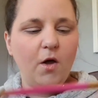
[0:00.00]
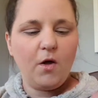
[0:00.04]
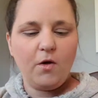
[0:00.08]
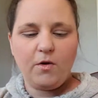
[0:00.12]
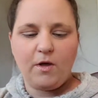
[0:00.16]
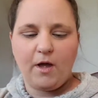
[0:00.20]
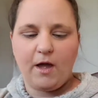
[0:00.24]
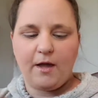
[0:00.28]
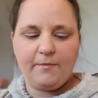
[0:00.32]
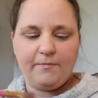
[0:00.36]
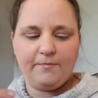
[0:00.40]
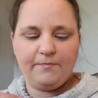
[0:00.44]

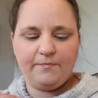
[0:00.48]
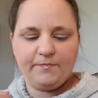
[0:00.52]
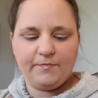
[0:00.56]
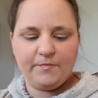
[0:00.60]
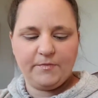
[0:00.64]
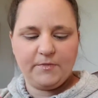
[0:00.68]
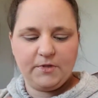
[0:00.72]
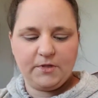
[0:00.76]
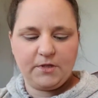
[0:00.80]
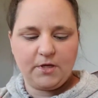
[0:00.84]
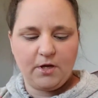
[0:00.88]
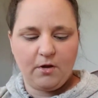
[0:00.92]
Okay.
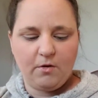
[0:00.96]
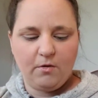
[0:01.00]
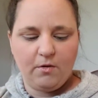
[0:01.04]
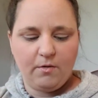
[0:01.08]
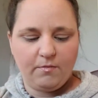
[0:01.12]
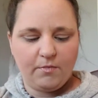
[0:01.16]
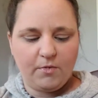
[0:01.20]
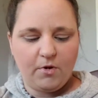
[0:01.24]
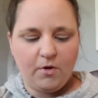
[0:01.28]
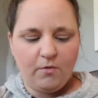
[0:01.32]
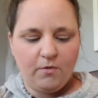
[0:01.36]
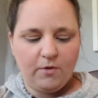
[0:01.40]
So
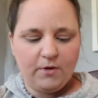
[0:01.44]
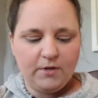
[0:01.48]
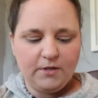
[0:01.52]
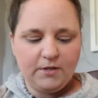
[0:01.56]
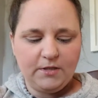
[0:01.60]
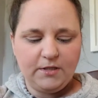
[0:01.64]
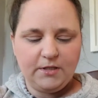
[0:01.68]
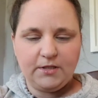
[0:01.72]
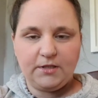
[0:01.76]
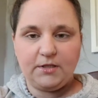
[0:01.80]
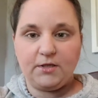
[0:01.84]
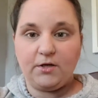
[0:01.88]
I'm going
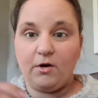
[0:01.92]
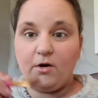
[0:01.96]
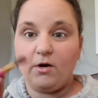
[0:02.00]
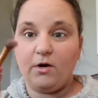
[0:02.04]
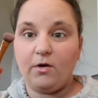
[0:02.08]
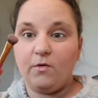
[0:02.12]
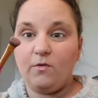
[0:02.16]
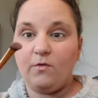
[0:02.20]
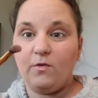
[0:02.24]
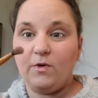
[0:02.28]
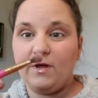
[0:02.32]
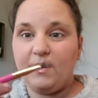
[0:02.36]
to
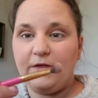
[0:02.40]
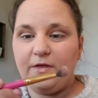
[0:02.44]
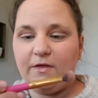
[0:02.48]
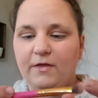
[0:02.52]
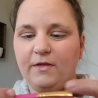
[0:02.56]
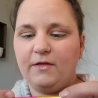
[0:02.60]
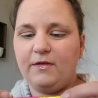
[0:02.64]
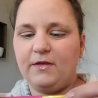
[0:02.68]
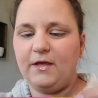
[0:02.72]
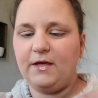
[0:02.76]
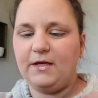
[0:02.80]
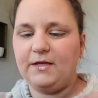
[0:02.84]
start with
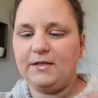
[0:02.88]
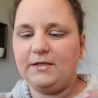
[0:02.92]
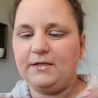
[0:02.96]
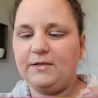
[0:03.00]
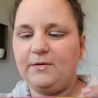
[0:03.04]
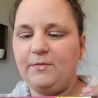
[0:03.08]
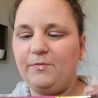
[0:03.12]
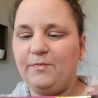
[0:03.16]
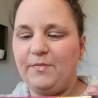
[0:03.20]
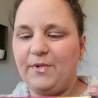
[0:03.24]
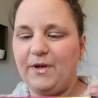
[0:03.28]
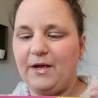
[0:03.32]

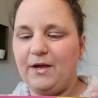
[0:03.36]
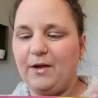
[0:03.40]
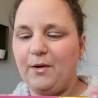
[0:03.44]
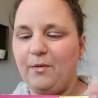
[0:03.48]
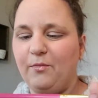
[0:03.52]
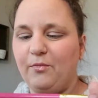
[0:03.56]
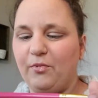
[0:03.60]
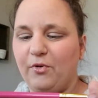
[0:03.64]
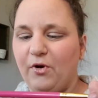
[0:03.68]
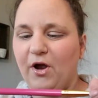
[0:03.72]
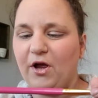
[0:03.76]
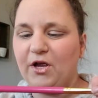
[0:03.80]
this
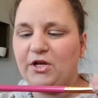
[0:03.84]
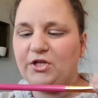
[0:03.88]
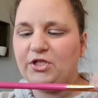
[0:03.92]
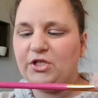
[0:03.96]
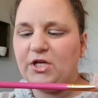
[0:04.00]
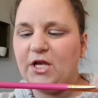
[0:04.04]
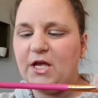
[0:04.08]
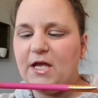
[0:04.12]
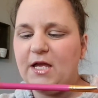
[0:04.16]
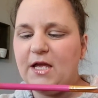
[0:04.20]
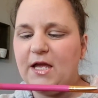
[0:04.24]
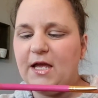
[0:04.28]
big
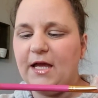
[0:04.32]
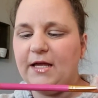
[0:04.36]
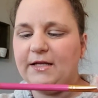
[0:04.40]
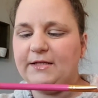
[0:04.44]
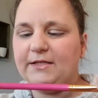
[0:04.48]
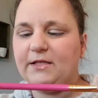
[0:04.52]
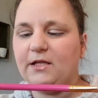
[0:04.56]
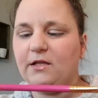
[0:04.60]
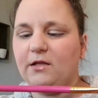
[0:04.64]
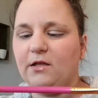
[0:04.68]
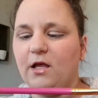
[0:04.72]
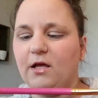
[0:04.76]
brush.
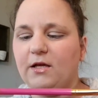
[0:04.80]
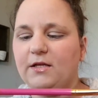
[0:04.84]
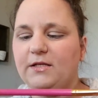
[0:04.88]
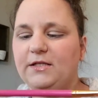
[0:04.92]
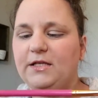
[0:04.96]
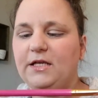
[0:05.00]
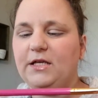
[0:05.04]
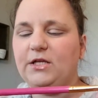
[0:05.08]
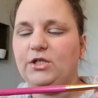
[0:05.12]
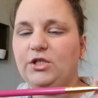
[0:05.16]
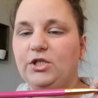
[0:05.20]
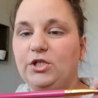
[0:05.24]
It's the
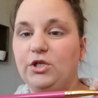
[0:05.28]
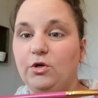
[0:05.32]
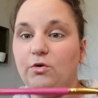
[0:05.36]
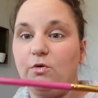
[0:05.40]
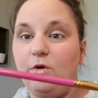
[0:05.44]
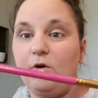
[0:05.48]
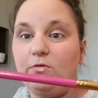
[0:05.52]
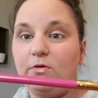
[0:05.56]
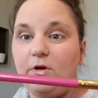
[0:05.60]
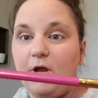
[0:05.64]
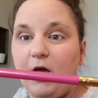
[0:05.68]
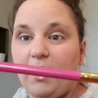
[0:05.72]
Luxie
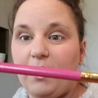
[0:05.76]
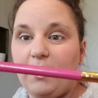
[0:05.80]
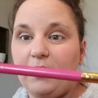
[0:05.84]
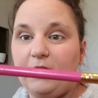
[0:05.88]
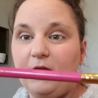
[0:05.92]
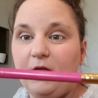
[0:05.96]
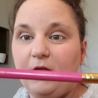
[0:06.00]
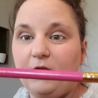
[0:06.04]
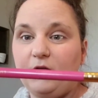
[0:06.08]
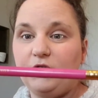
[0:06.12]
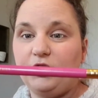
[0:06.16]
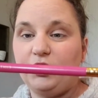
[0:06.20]
209